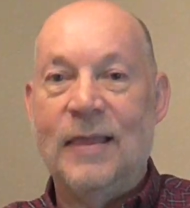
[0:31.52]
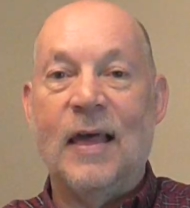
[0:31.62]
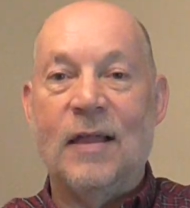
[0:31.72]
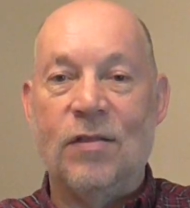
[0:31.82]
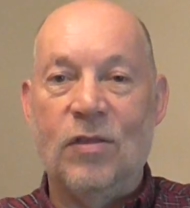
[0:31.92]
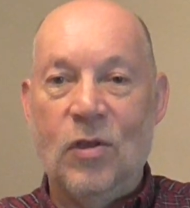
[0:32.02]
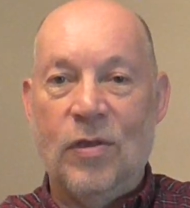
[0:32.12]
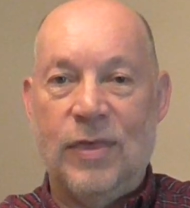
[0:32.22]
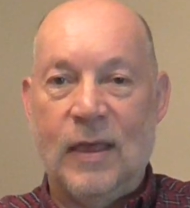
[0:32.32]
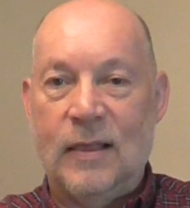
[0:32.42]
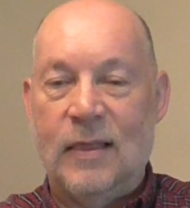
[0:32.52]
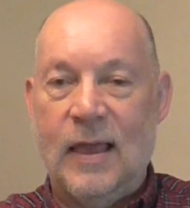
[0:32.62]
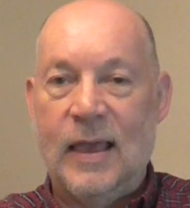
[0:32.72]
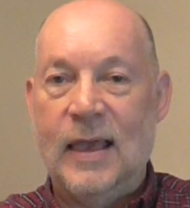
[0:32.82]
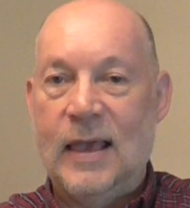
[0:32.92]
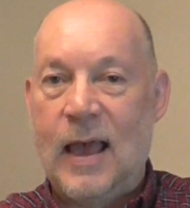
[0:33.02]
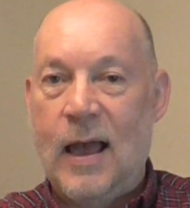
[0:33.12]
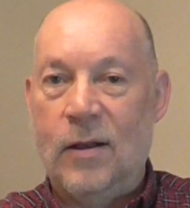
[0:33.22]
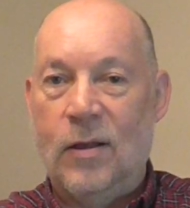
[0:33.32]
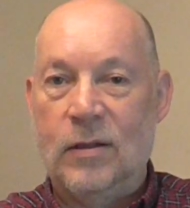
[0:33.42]
there's nothing that he
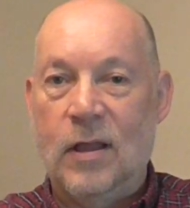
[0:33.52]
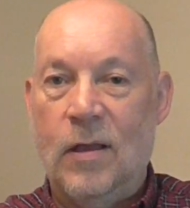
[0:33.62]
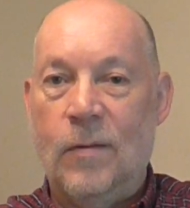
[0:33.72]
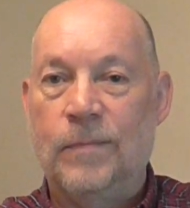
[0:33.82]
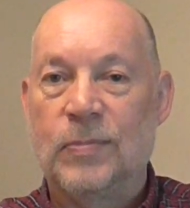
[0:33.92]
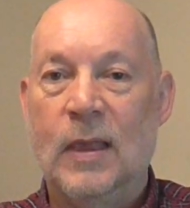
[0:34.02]
cannot do.